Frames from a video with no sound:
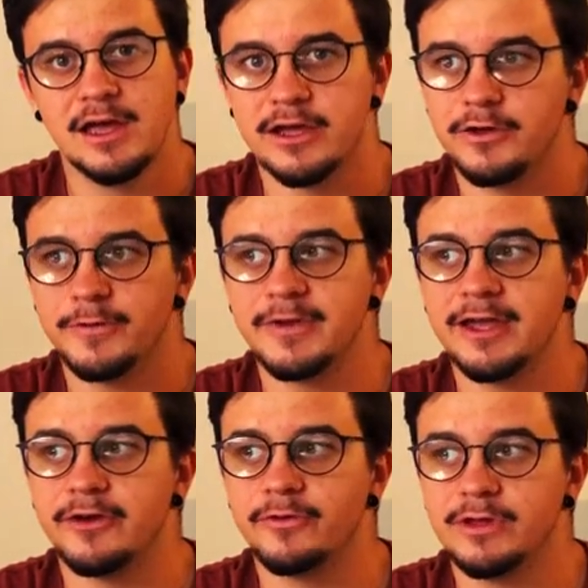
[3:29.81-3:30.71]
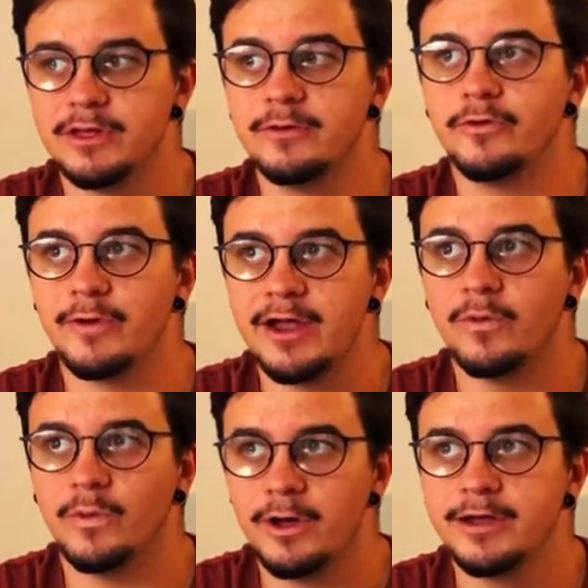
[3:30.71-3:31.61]
and God began a really great
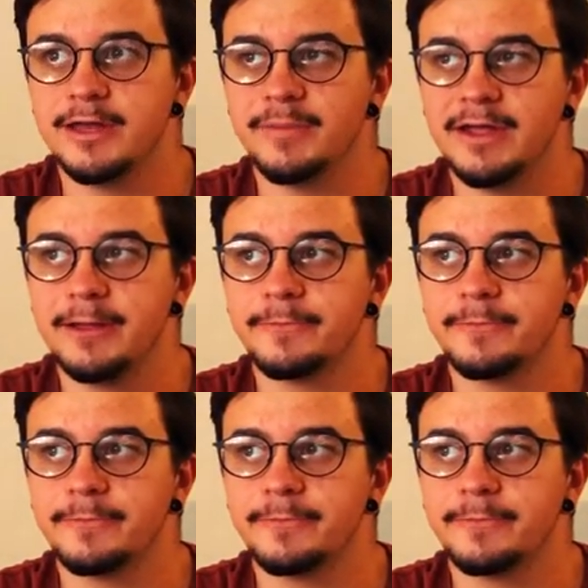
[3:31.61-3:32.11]
work in me.